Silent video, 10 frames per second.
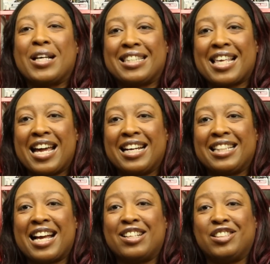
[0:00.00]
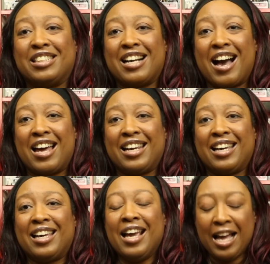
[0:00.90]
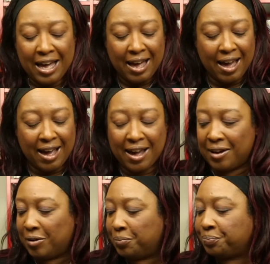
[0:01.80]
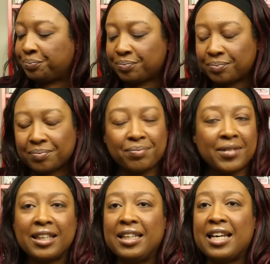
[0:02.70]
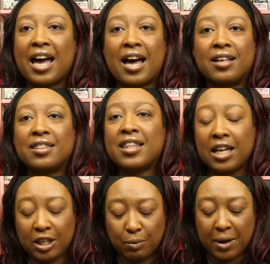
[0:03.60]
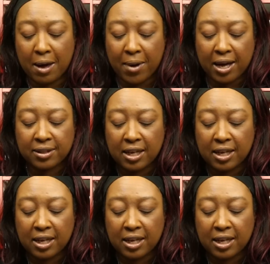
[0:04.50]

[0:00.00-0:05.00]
excited that you got it. And yeah, thank you, Bandbox.